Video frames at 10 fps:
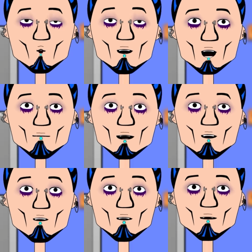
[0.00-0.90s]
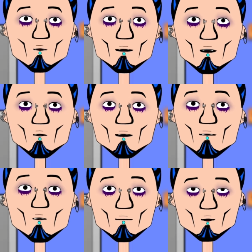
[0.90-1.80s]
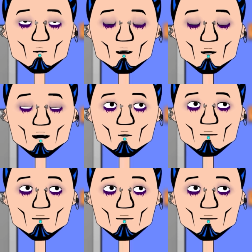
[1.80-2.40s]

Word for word: moving on. Mother Irreverent, next. Stupid question.